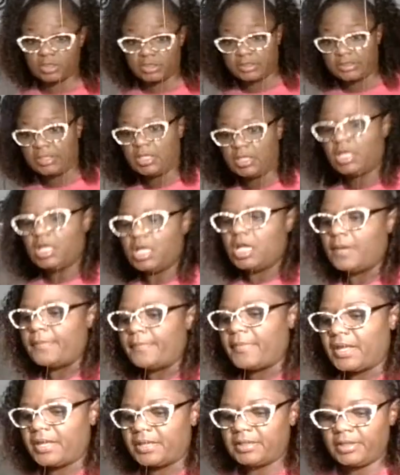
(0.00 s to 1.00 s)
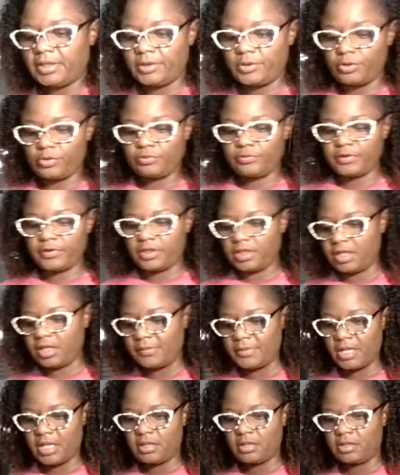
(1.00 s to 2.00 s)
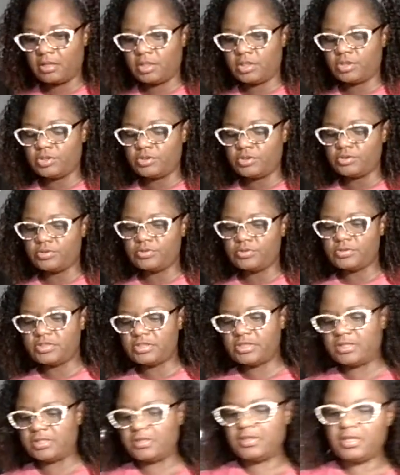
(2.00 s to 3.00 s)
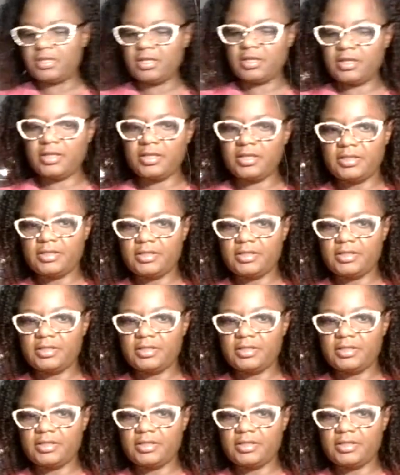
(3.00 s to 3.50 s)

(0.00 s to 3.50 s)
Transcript: it. My ghetto rig. I'm not going to use the